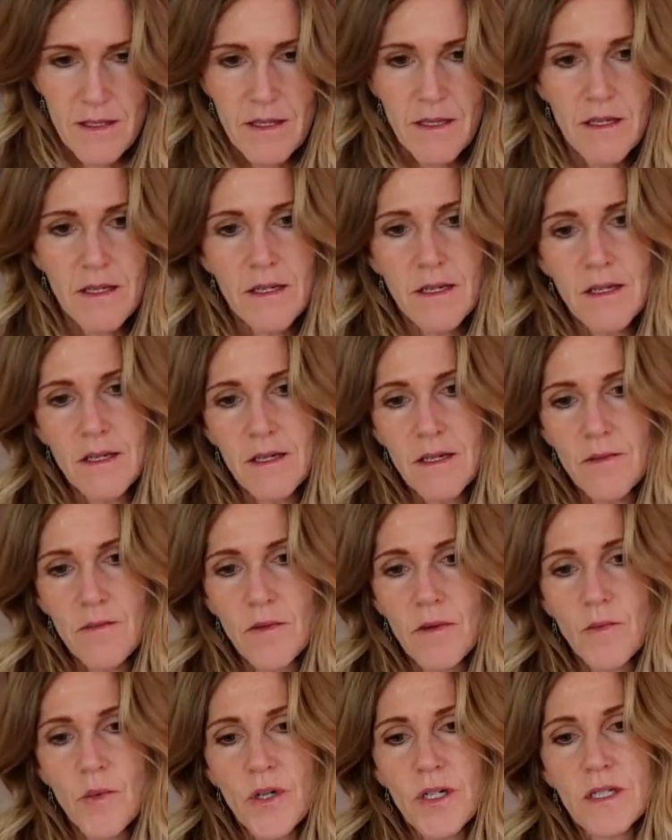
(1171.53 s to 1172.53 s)

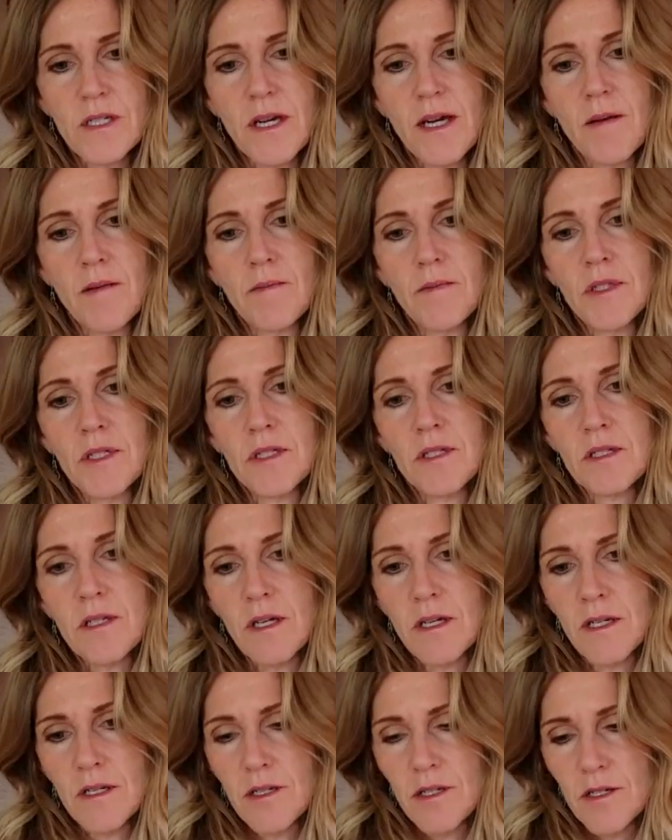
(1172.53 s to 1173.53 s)
And one more time, I'm just
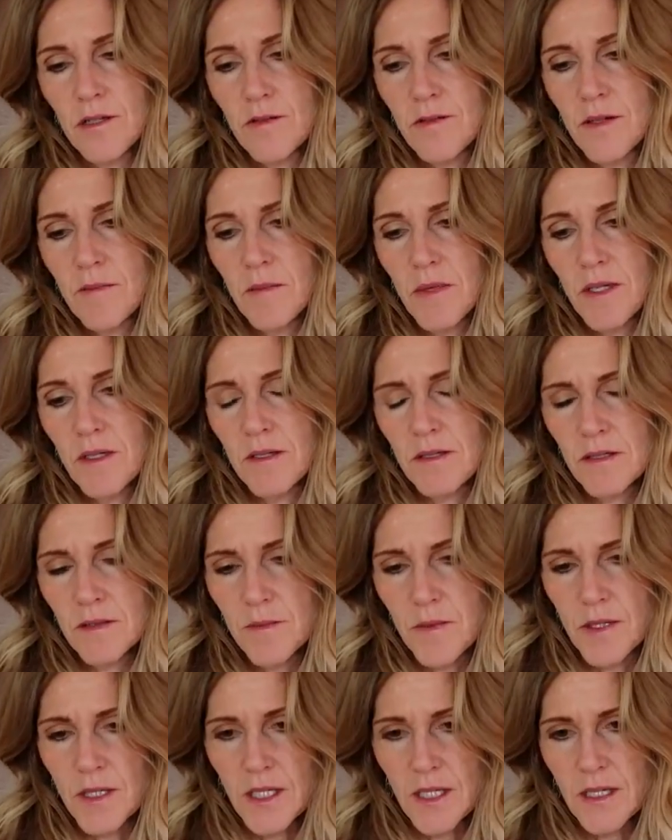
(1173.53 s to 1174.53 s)
going to trim those
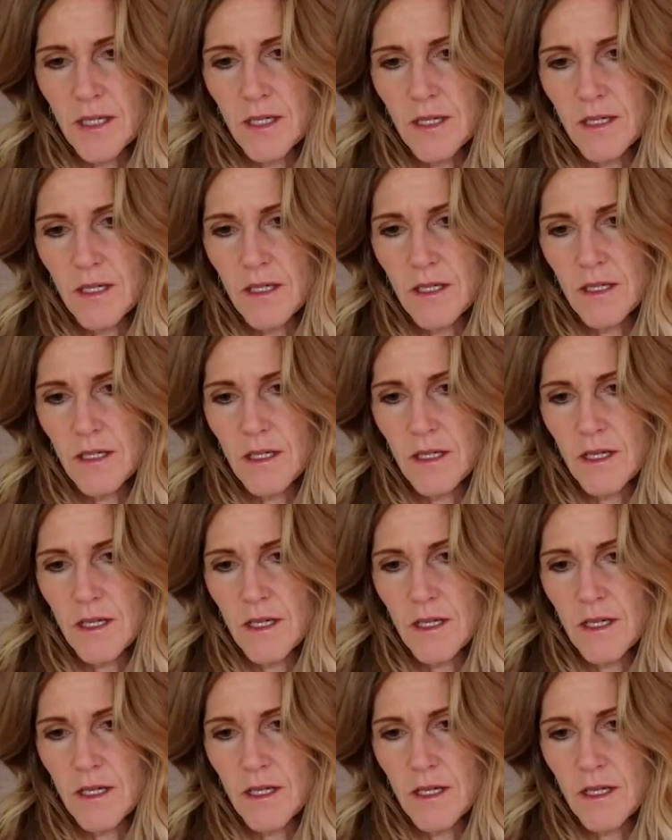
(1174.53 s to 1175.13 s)
pretty good.